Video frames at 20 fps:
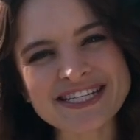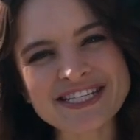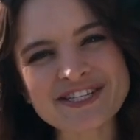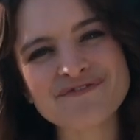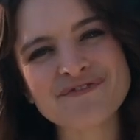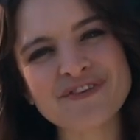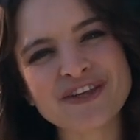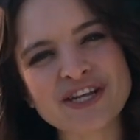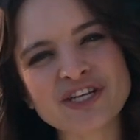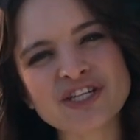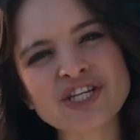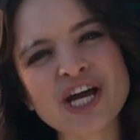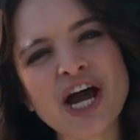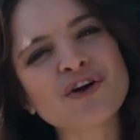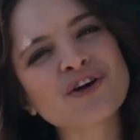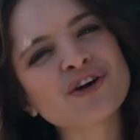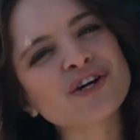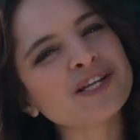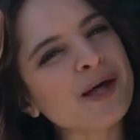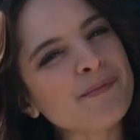to finish our
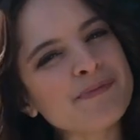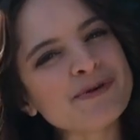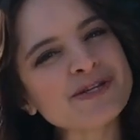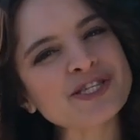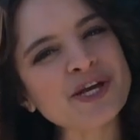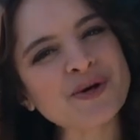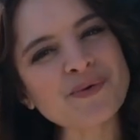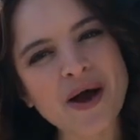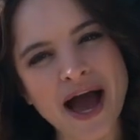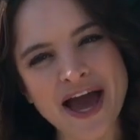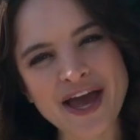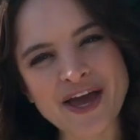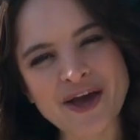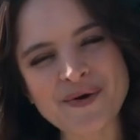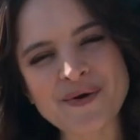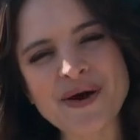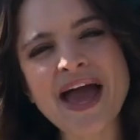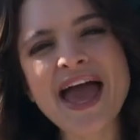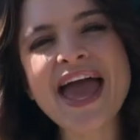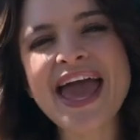Columbus,
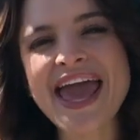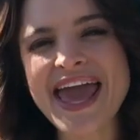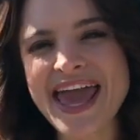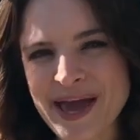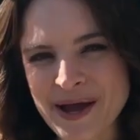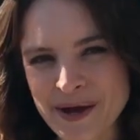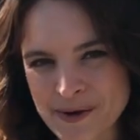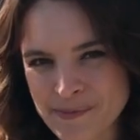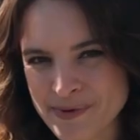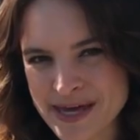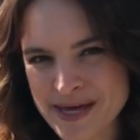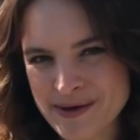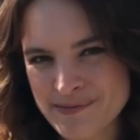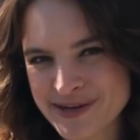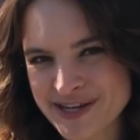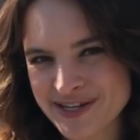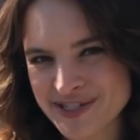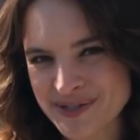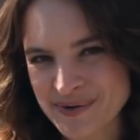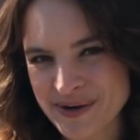Ohio
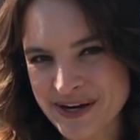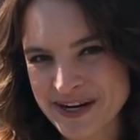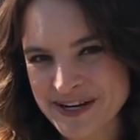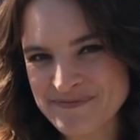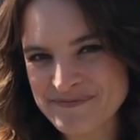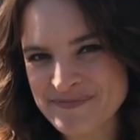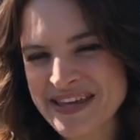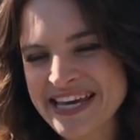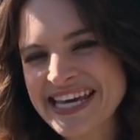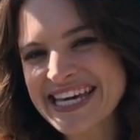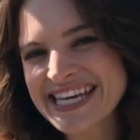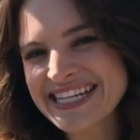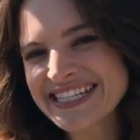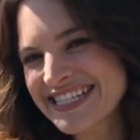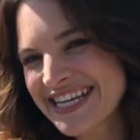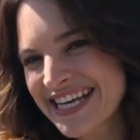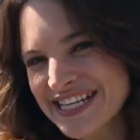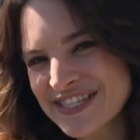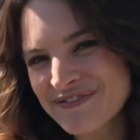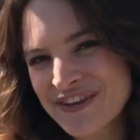Airbnb tour. In
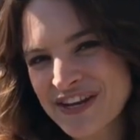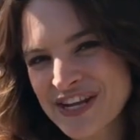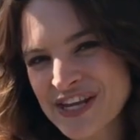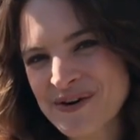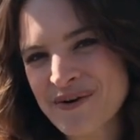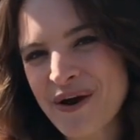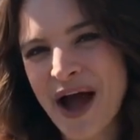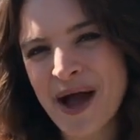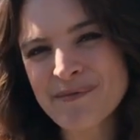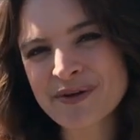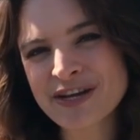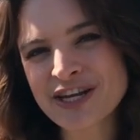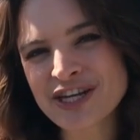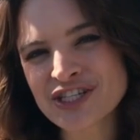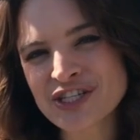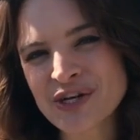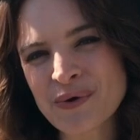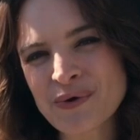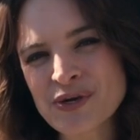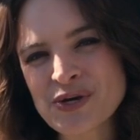today's video, I'm going to
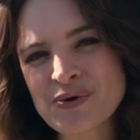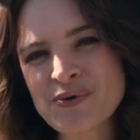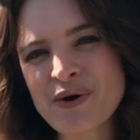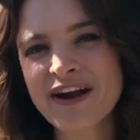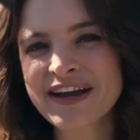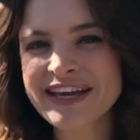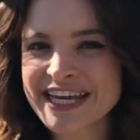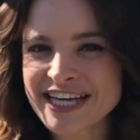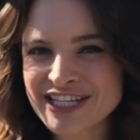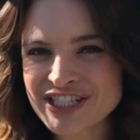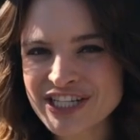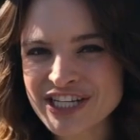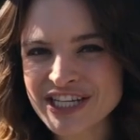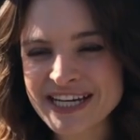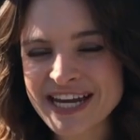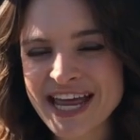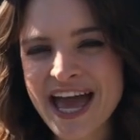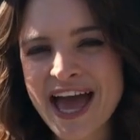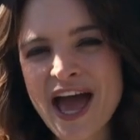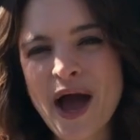show you our
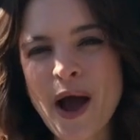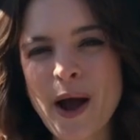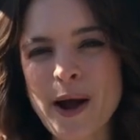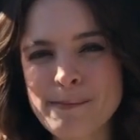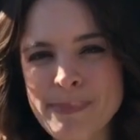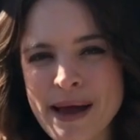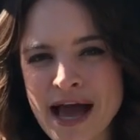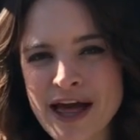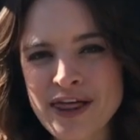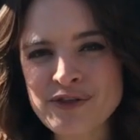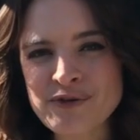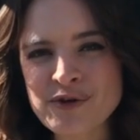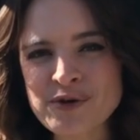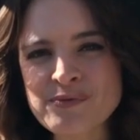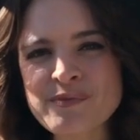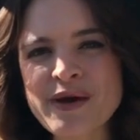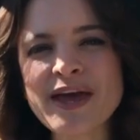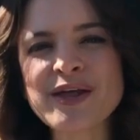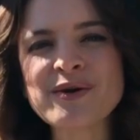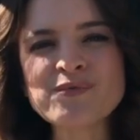kitchen, our
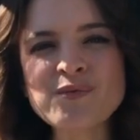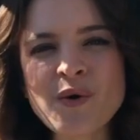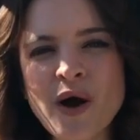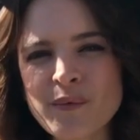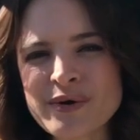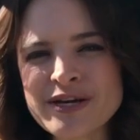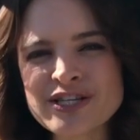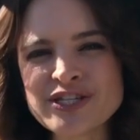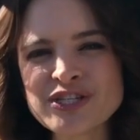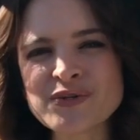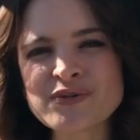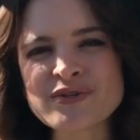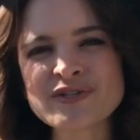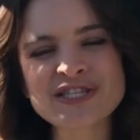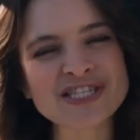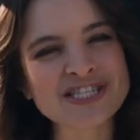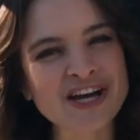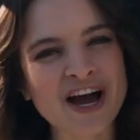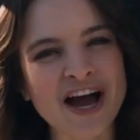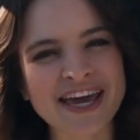bathroom, and what we do to
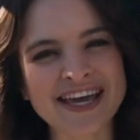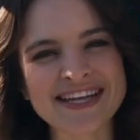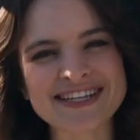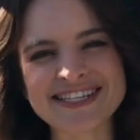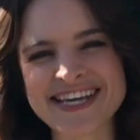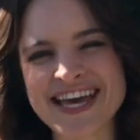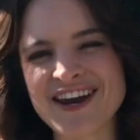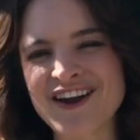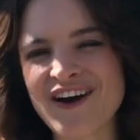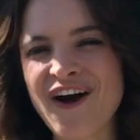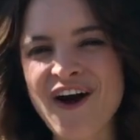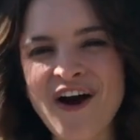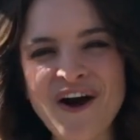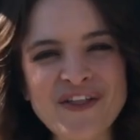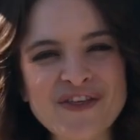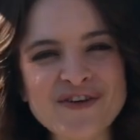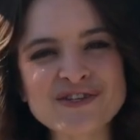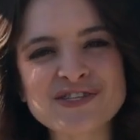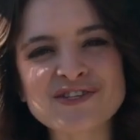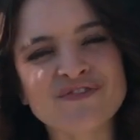stock it to get all
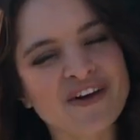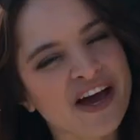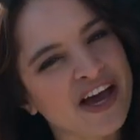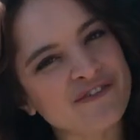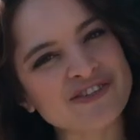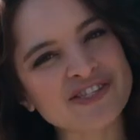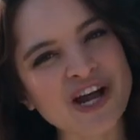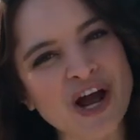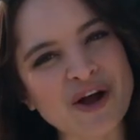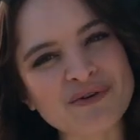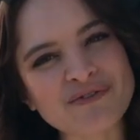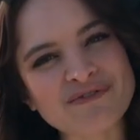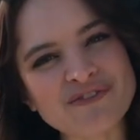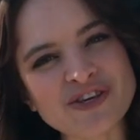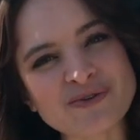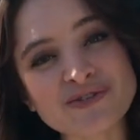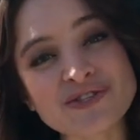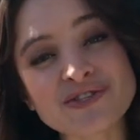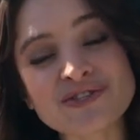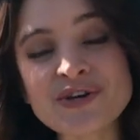those 5-star
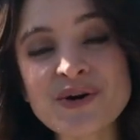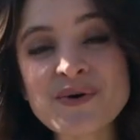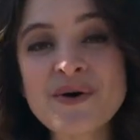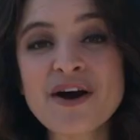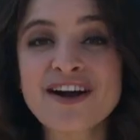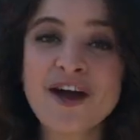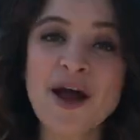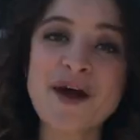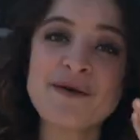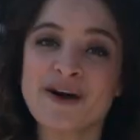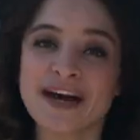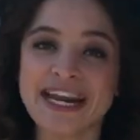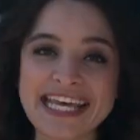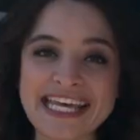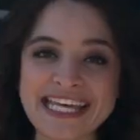reviews. So come on